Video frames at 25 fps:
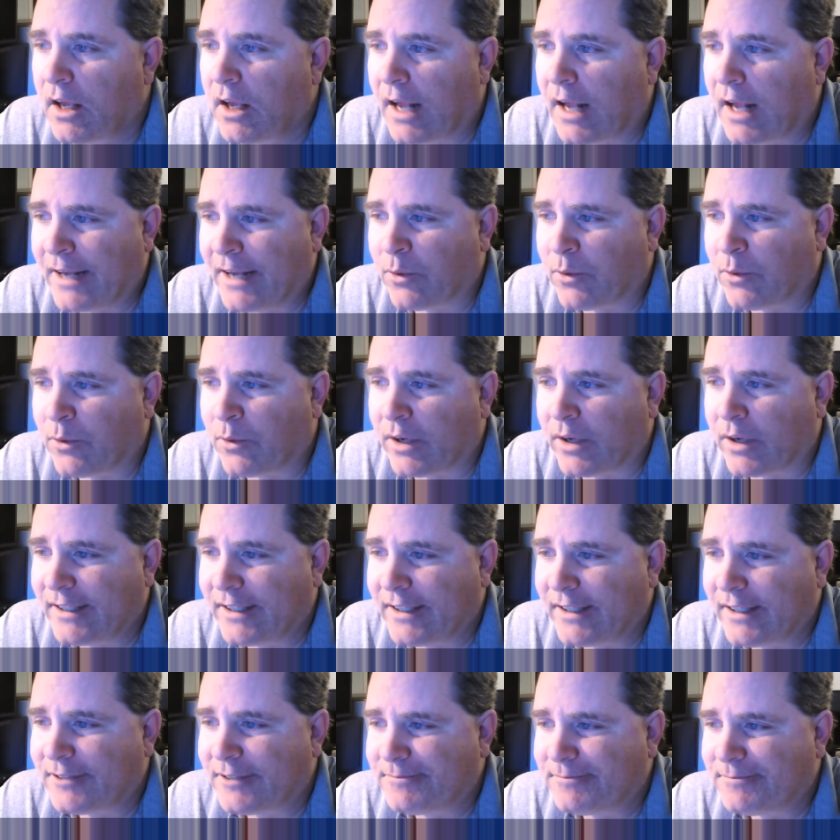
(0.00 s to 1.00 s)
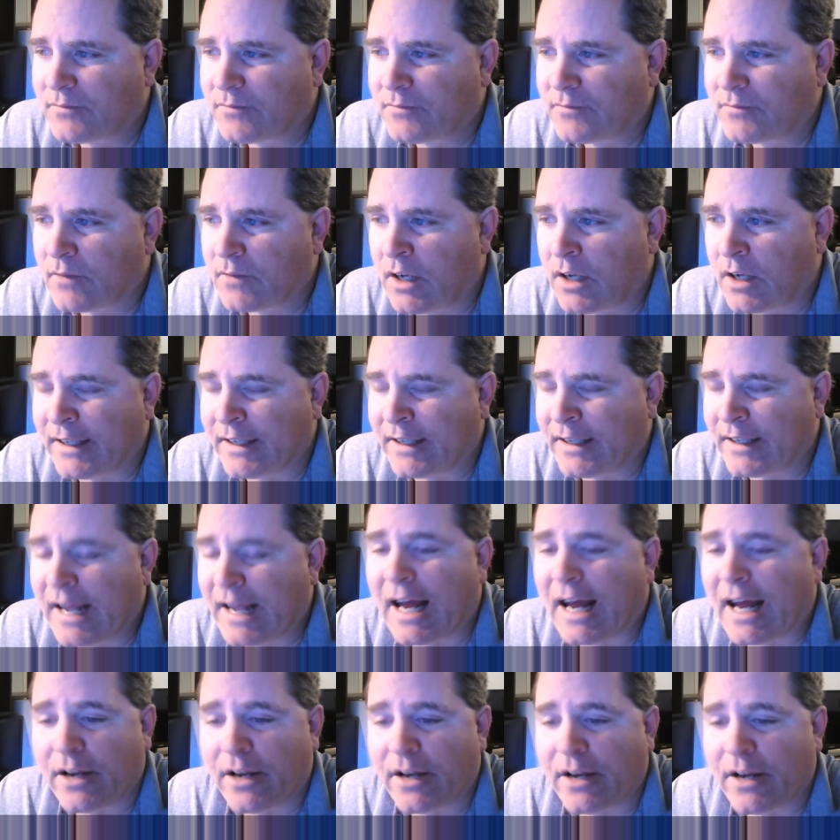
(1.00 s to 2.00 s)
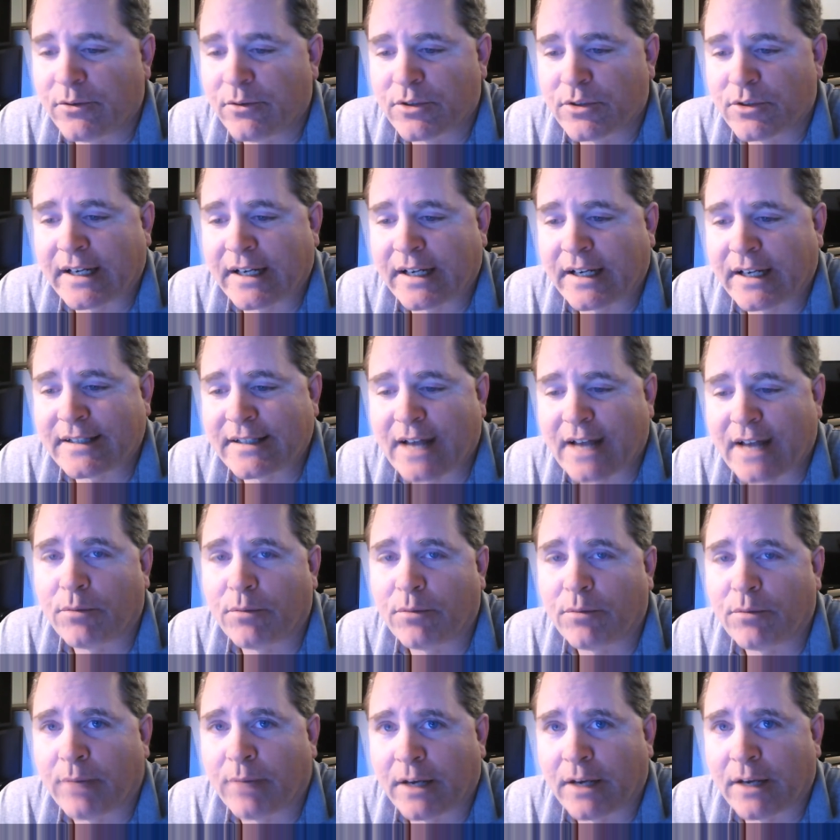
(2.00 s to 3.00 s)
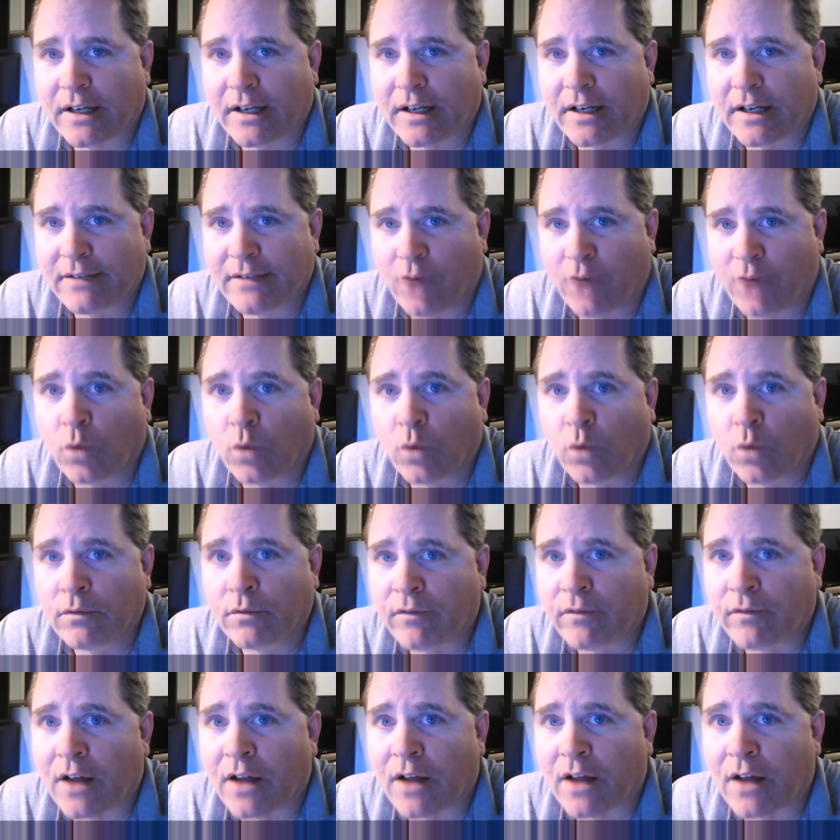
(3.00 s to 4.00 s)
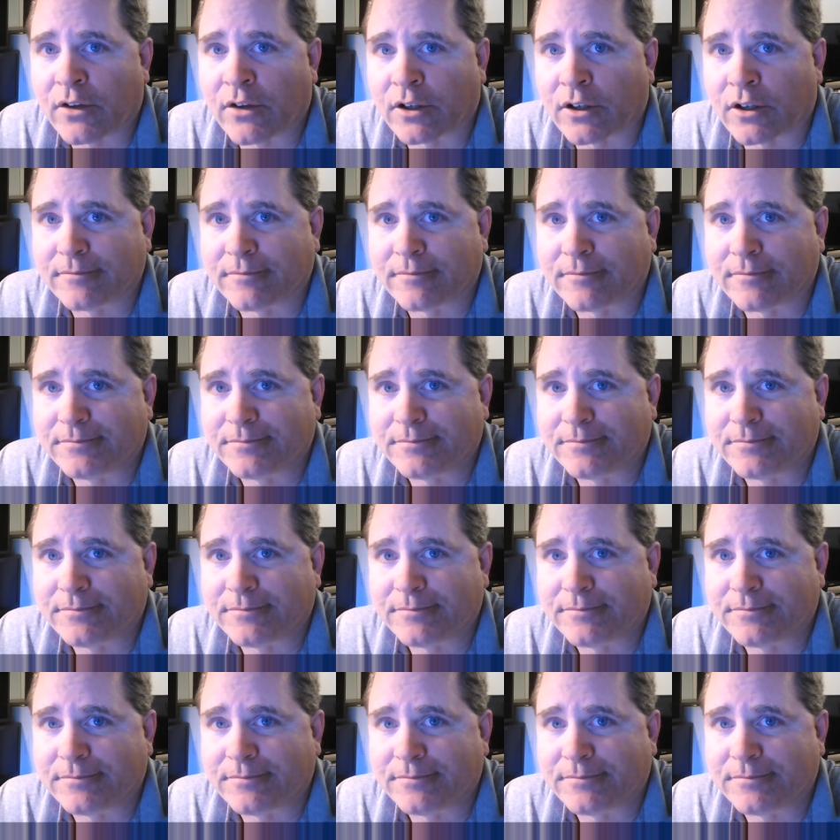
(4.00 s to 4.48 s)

anyway uh, yeah, I was kicked out by my own father